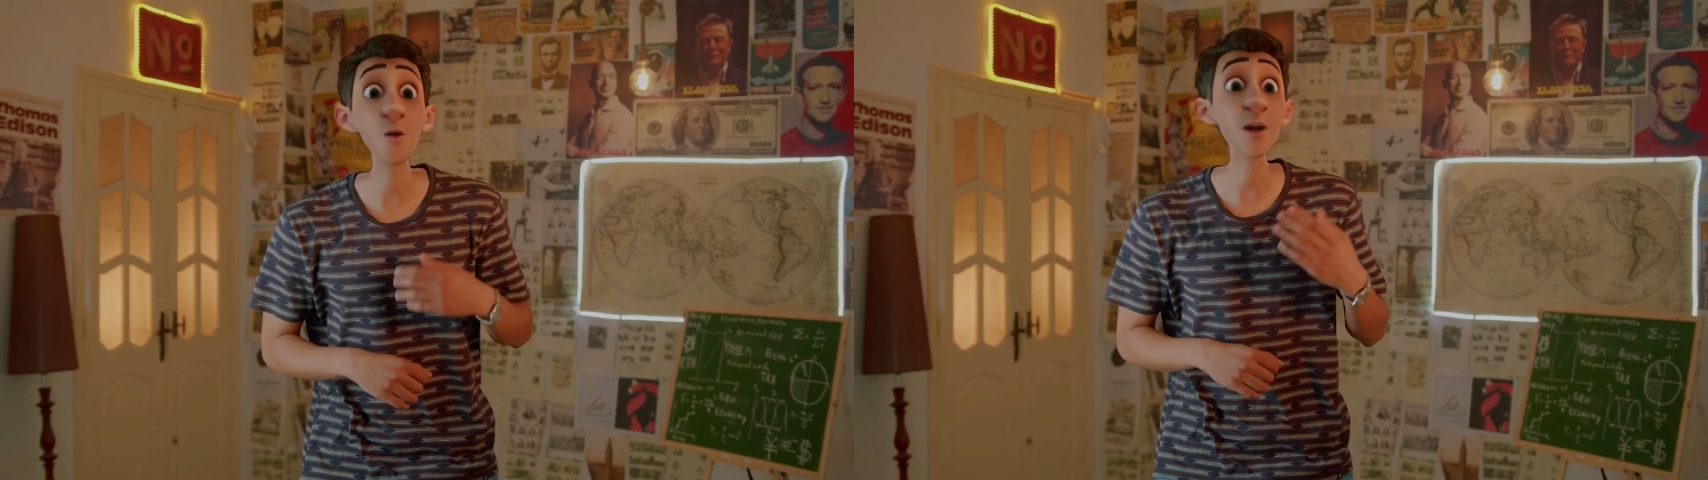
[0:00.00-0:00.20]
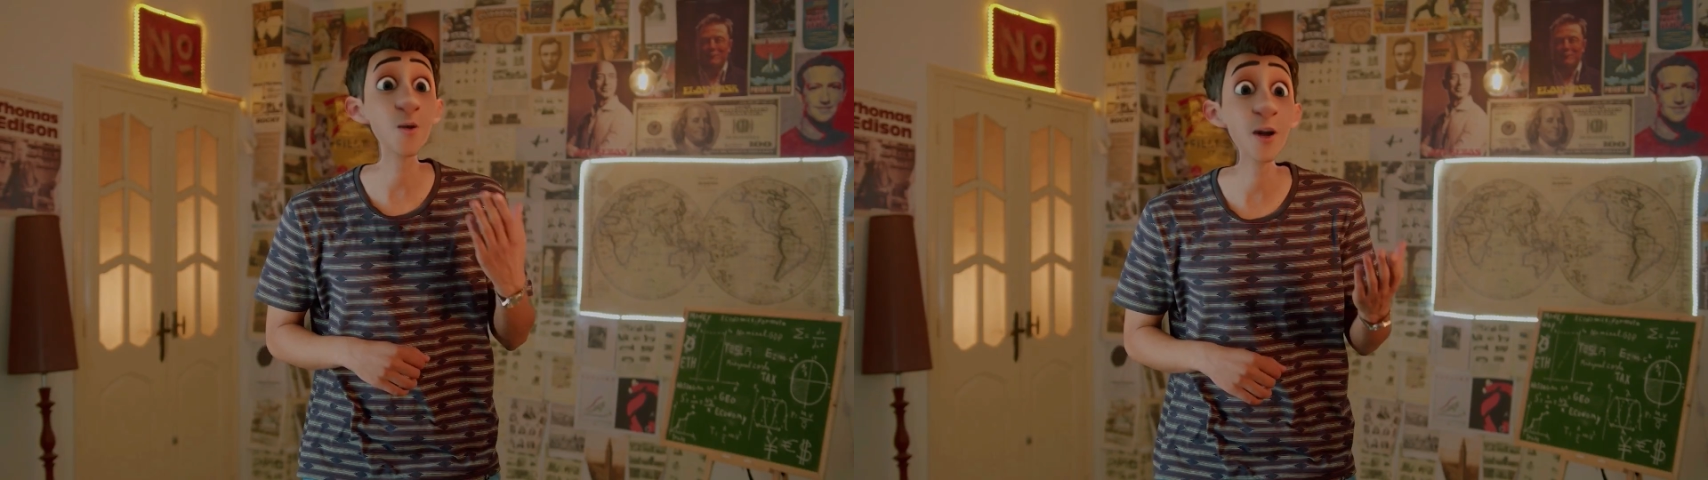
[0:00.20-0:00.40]

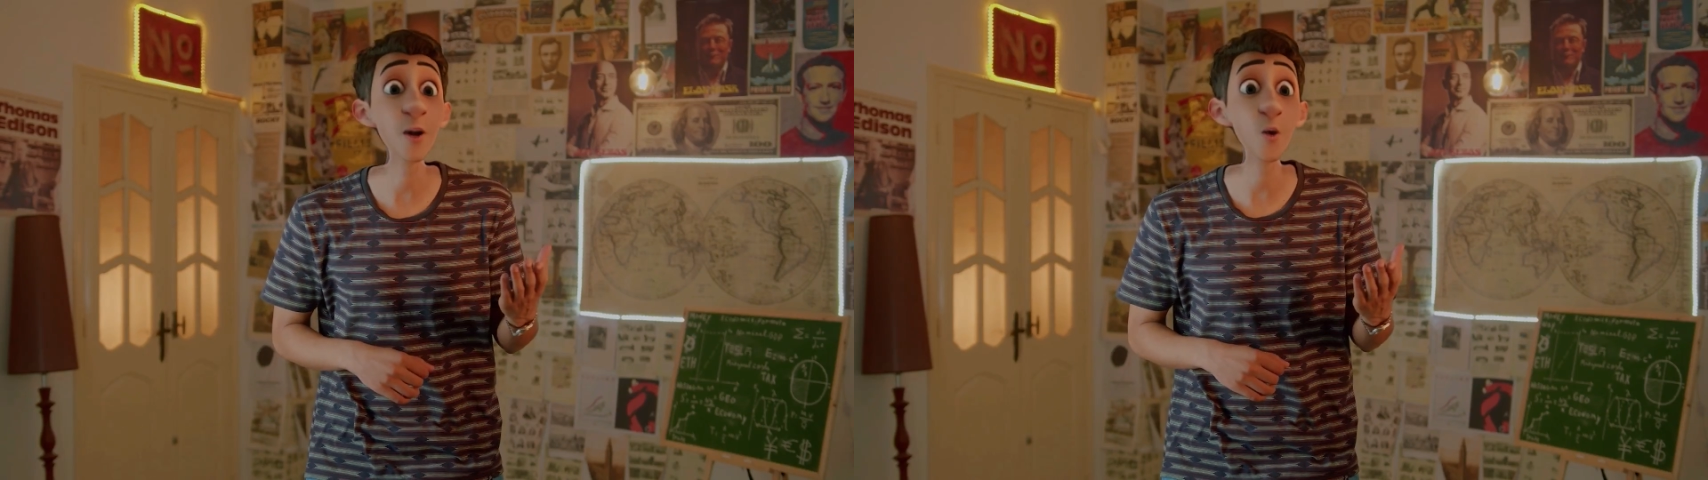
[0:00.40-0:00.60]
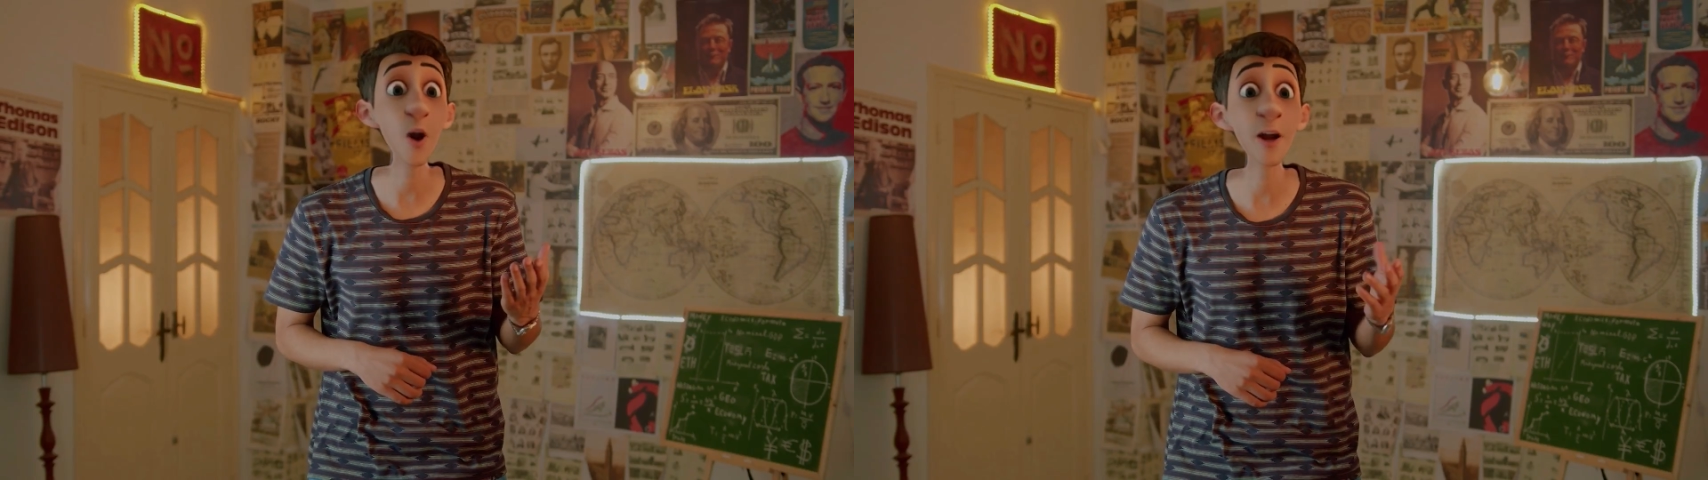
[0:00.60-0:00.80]
which will
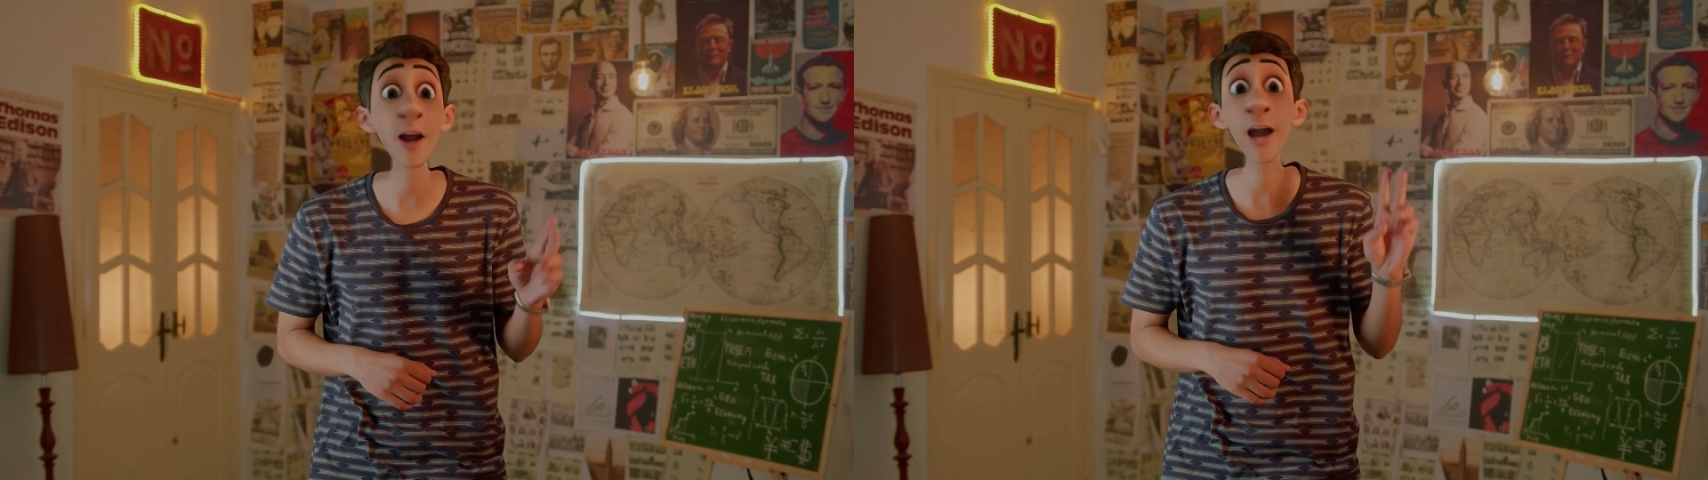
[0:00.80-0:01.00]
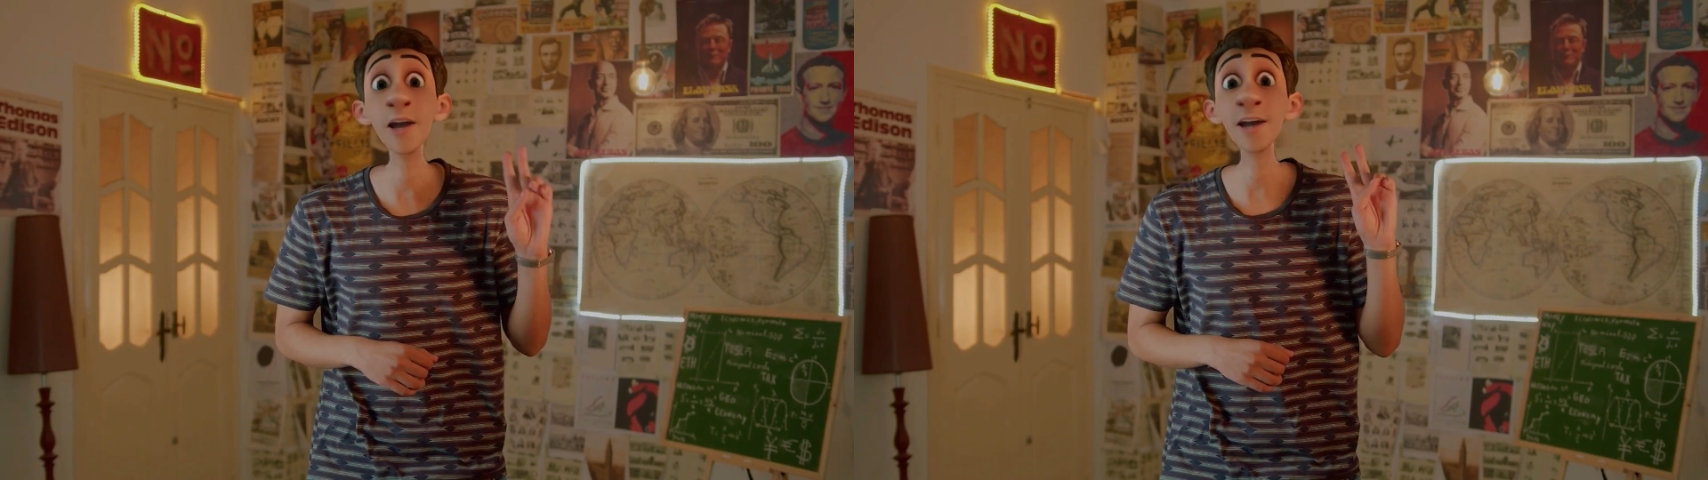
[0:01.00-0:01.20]

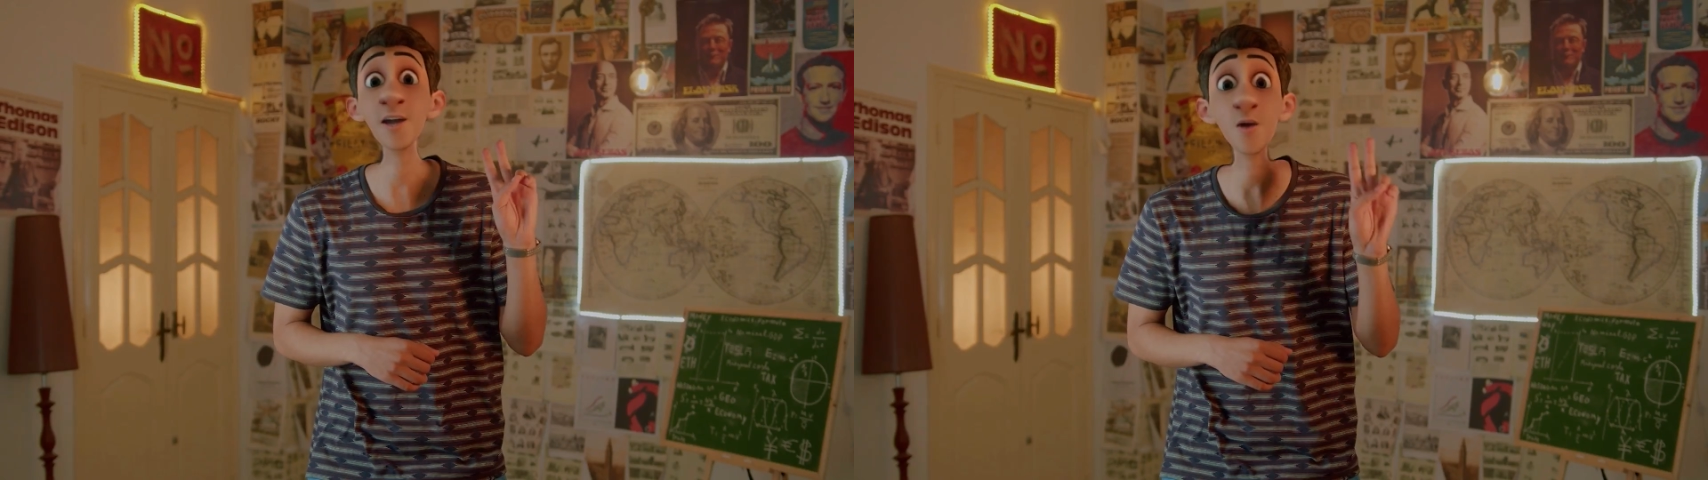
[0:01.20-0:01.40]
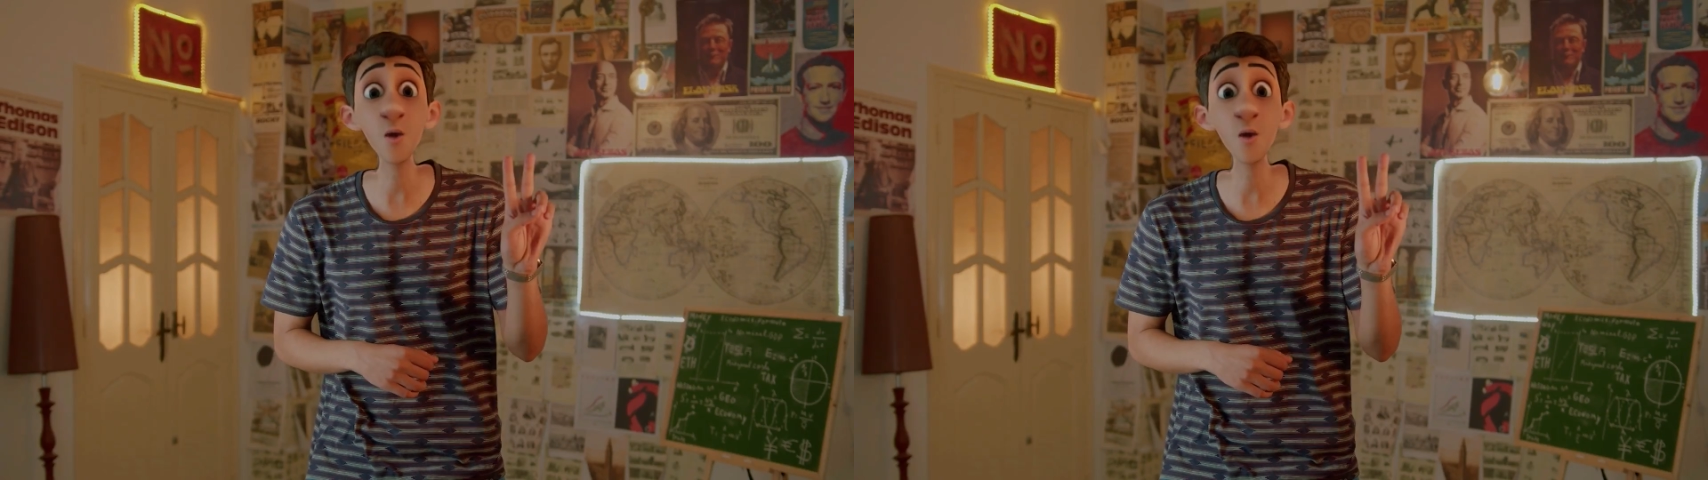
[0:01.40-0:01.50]
require at least